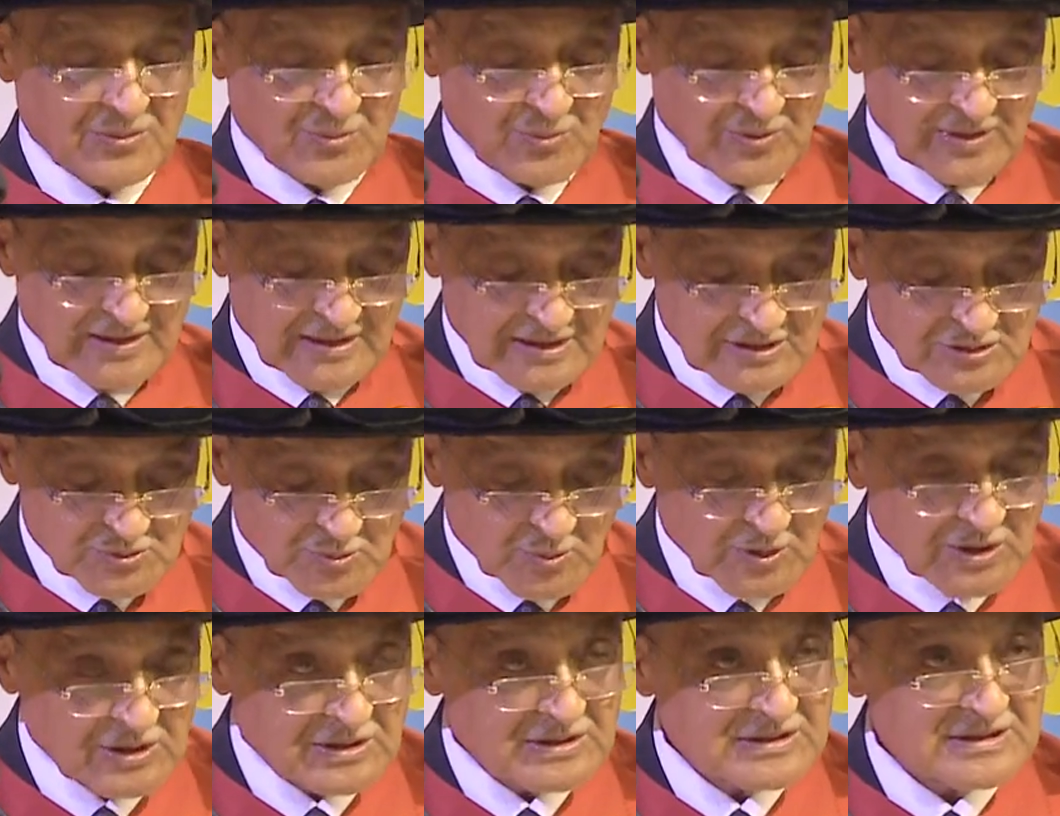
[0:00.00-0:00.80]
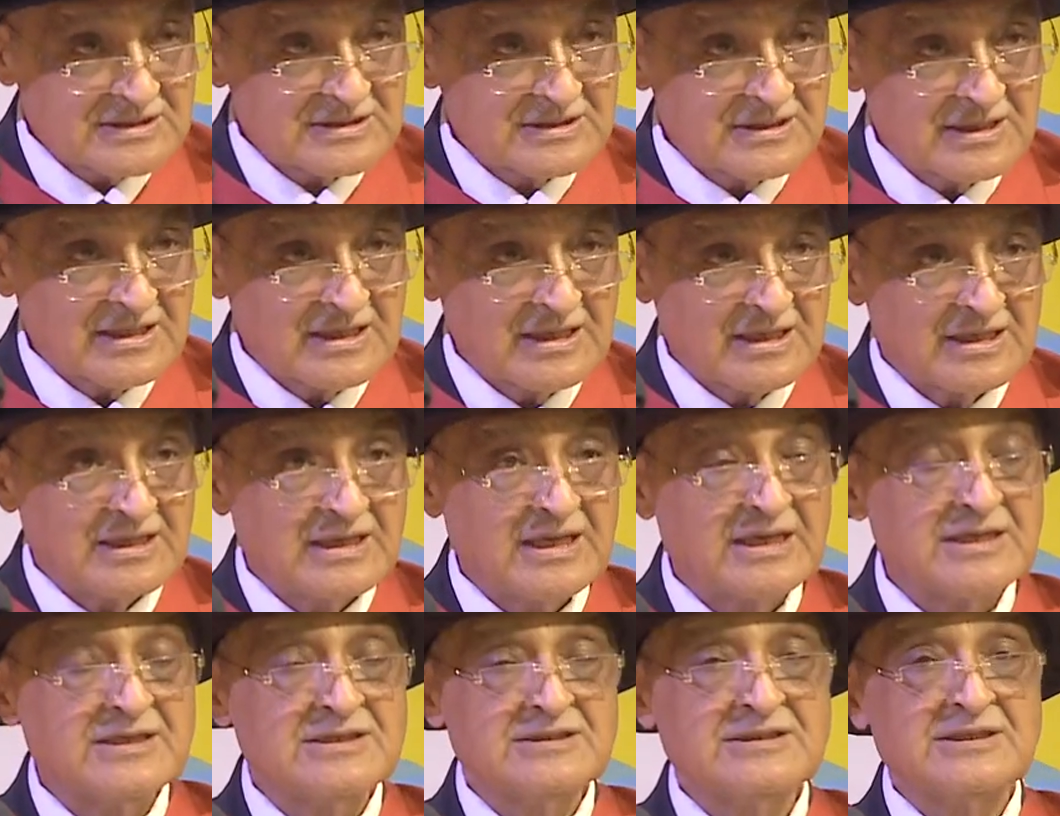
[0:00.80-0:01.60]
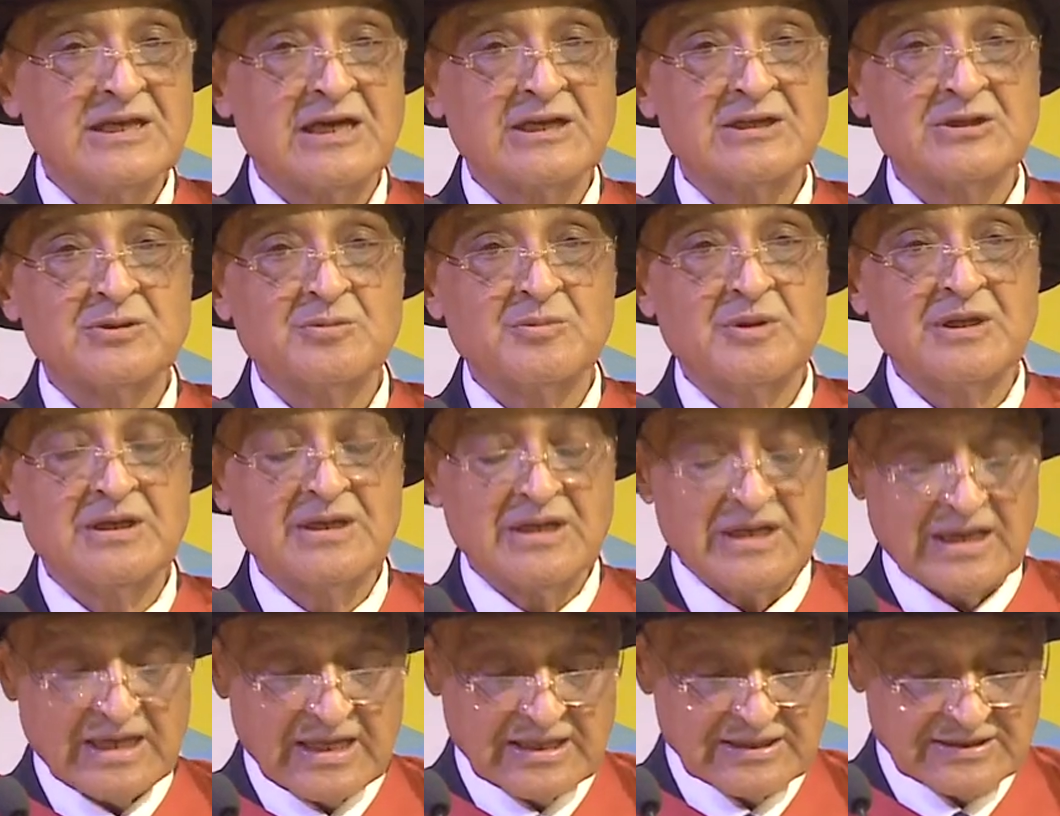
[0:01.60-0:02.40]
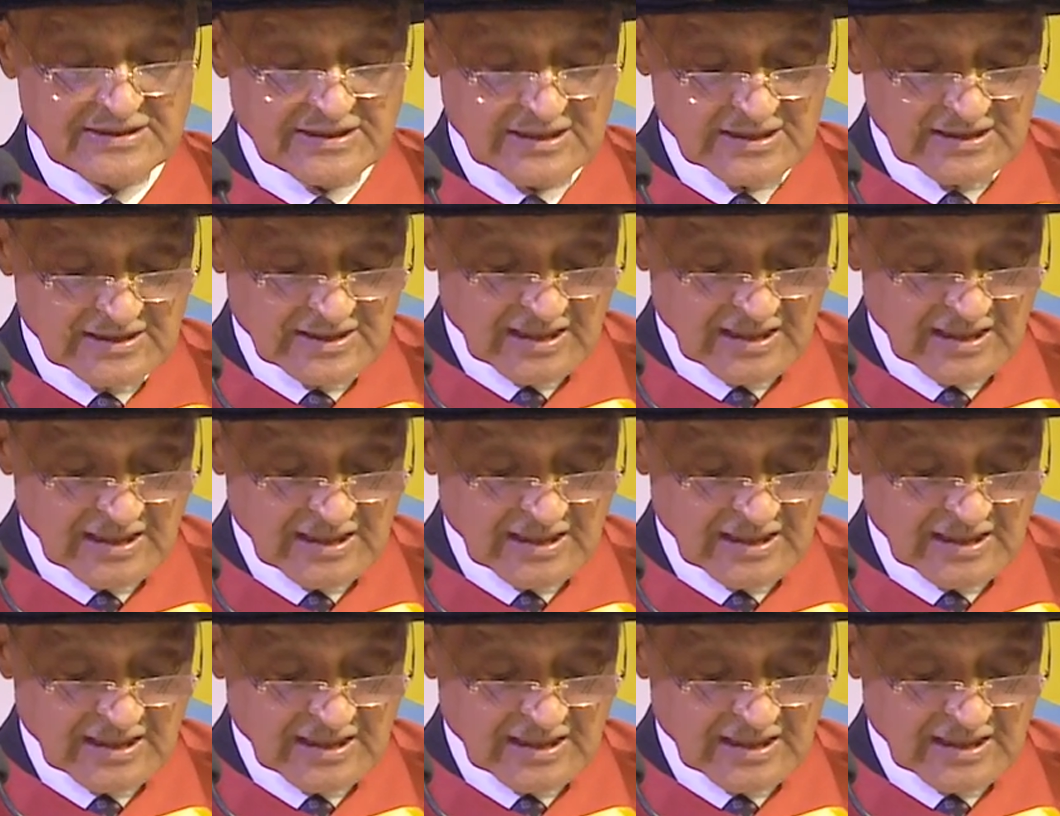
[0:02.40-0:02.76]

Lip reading: With these words, ladies and gentlemen and dear